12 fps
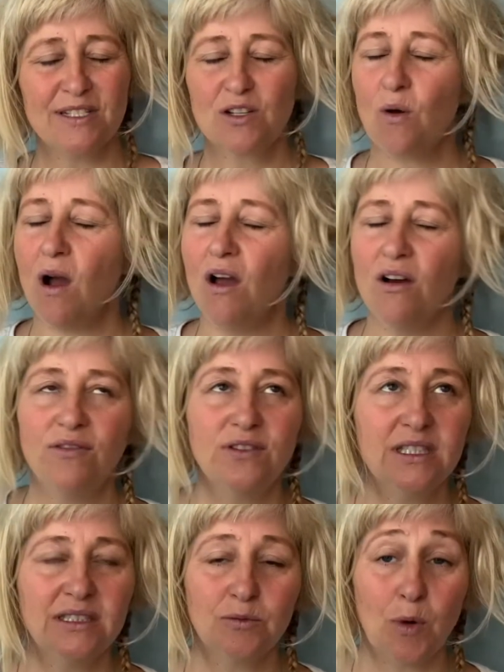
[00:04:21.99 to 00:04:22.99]
quite
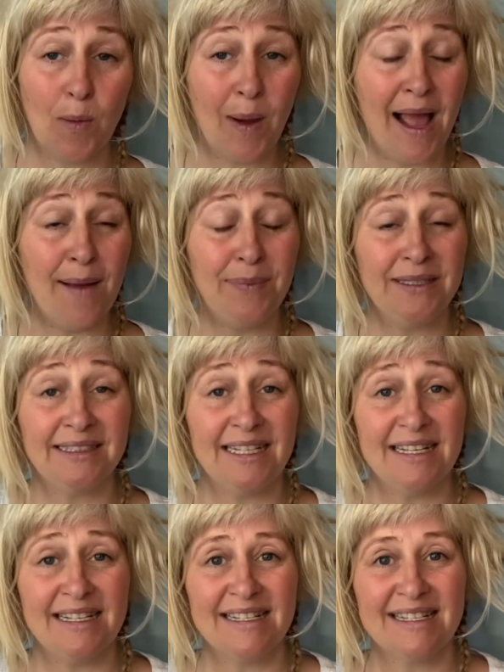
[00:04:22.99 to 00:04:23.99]
often what will happen
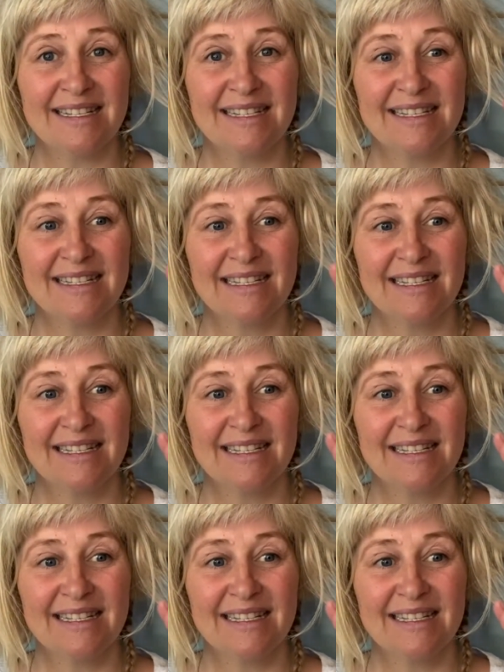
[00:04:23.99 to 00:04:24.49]
is